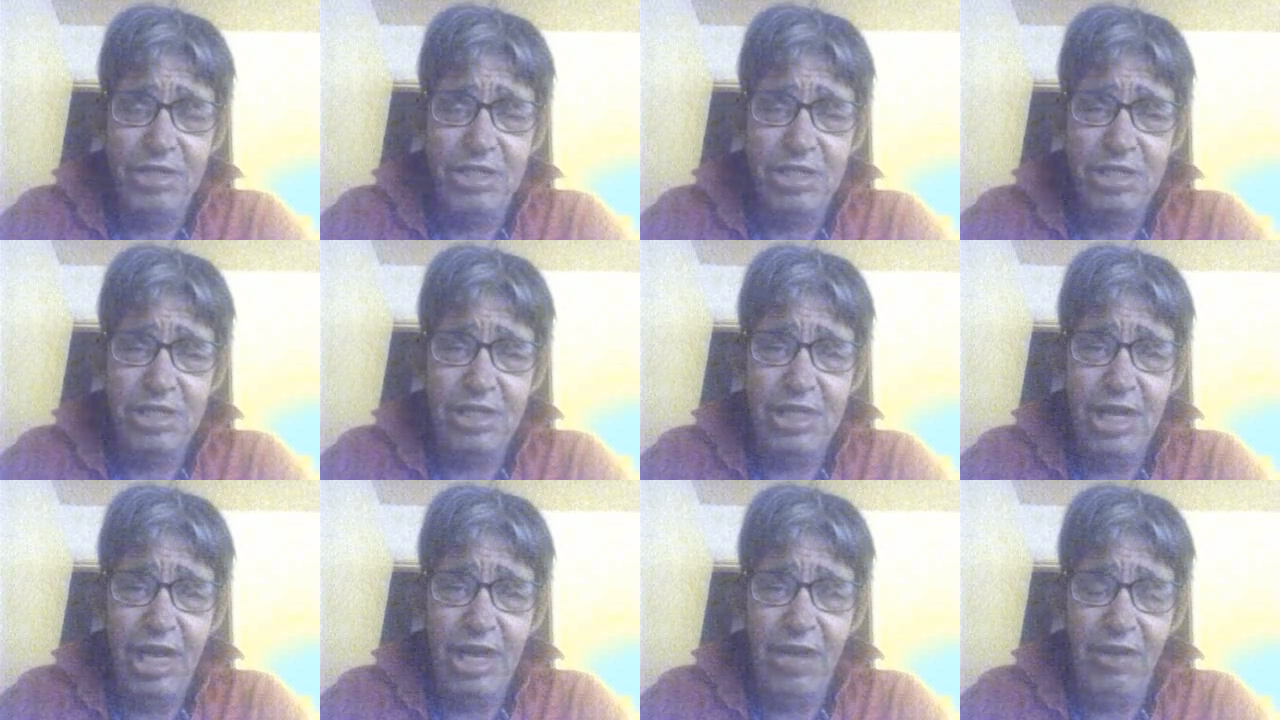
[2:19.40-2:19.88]

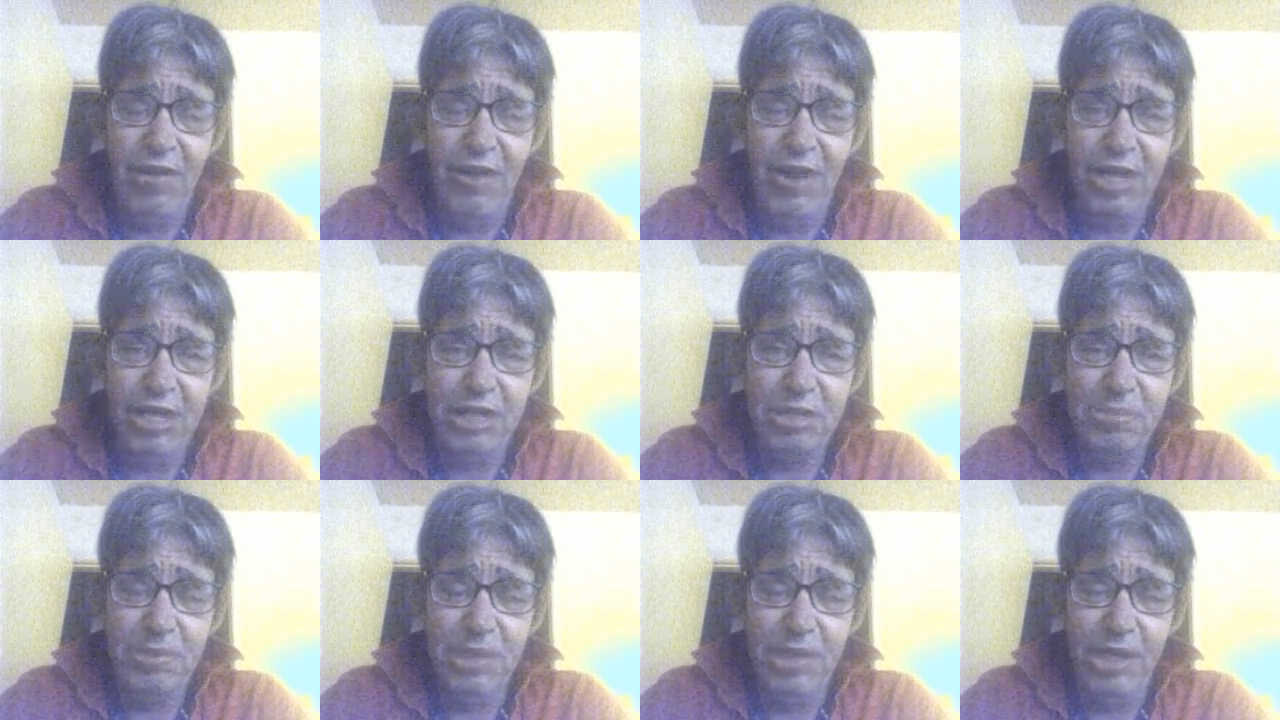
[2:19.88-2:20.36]
State
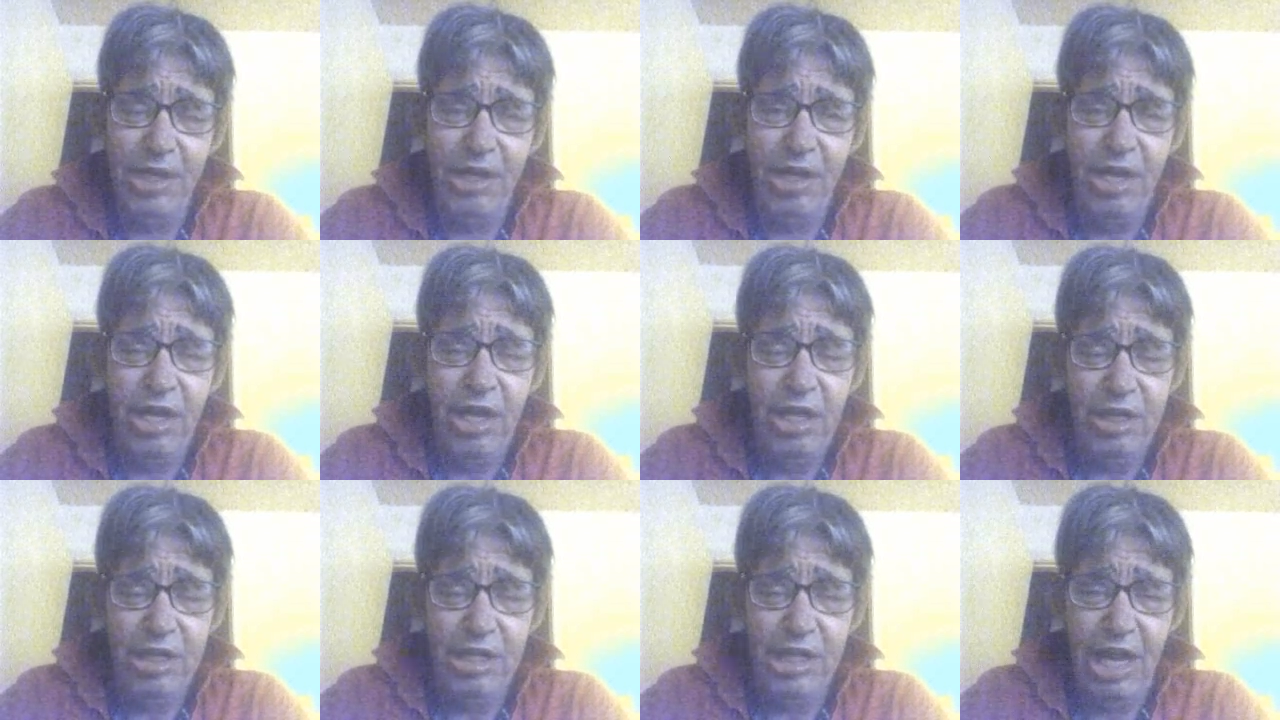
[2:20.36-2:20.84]
Hospital,
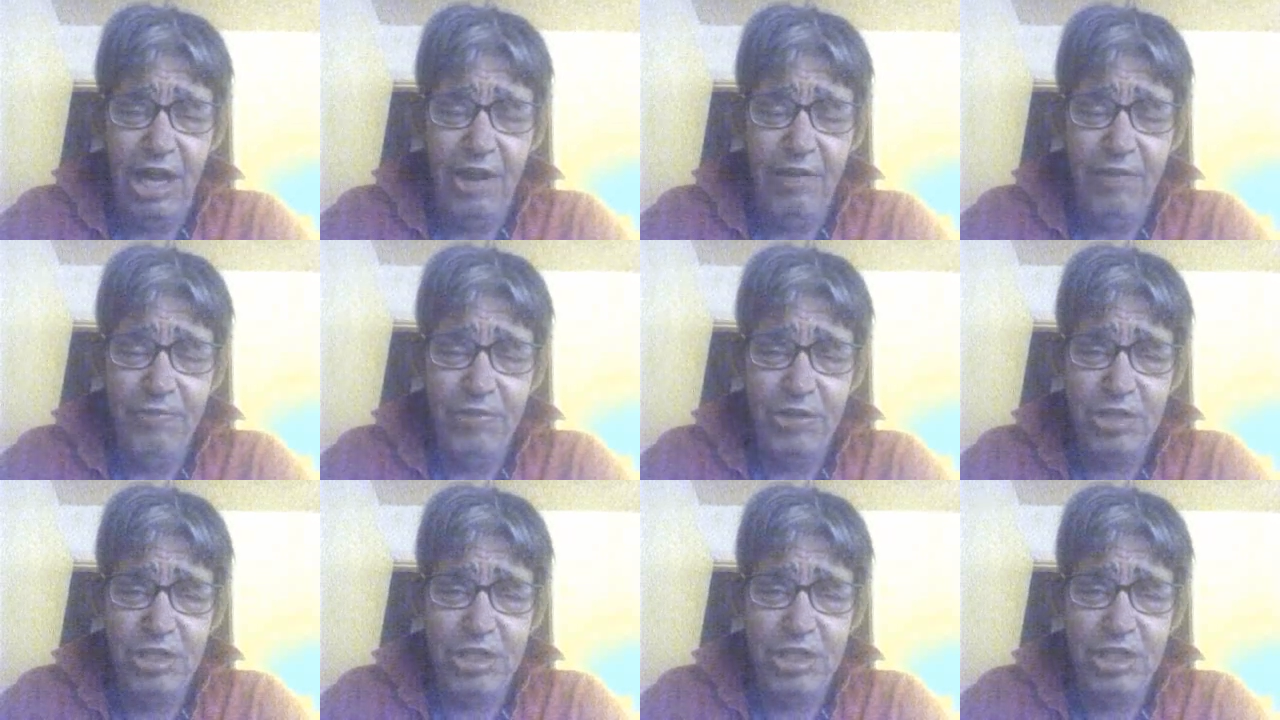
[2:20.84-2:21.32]

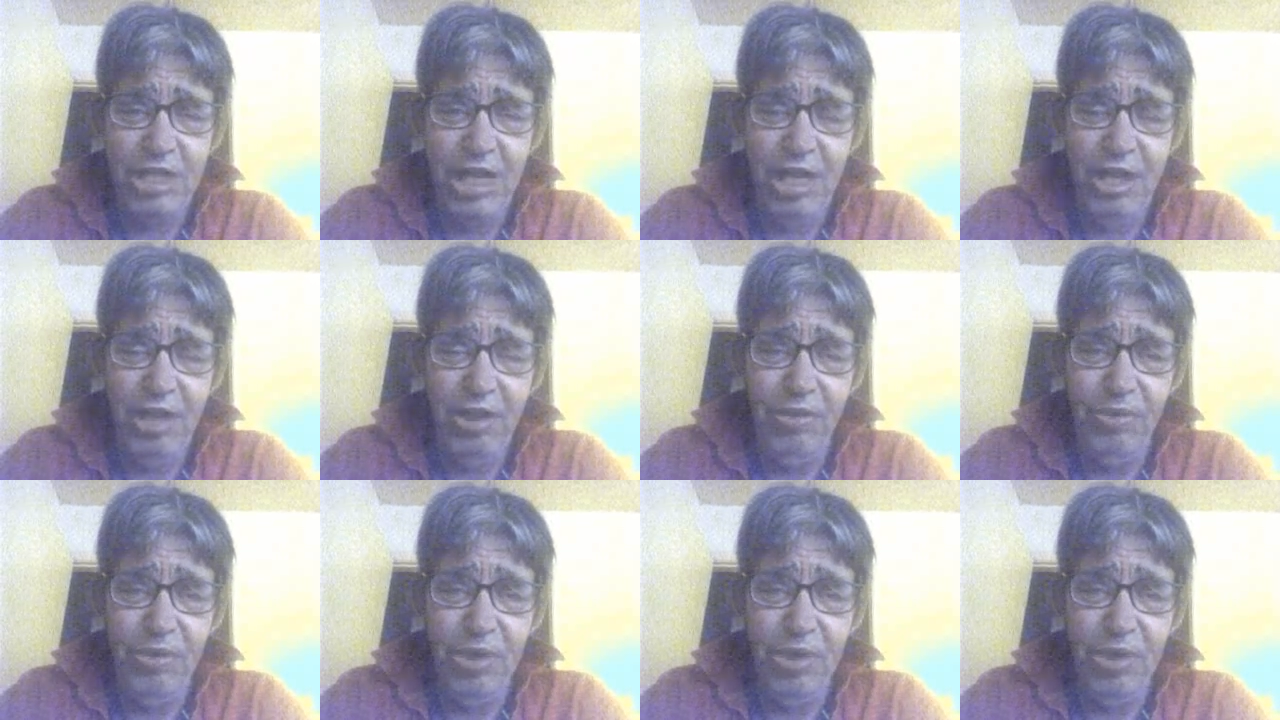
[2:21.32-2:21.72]
Danvers State